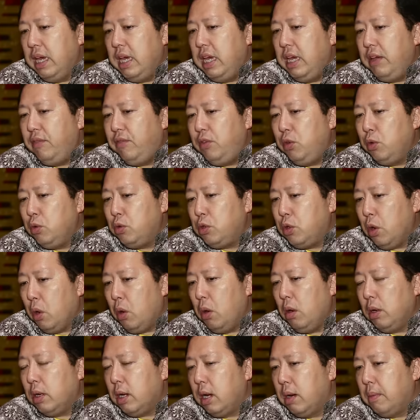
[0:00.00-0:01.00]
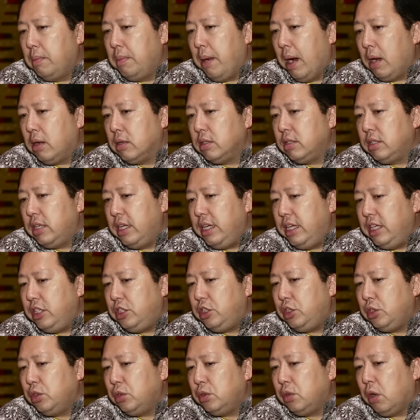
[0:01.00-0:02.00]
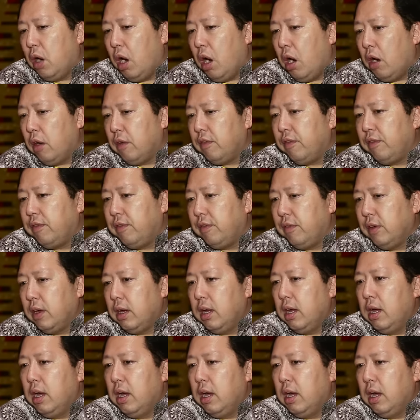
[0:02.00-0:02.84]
If you talk about the issue of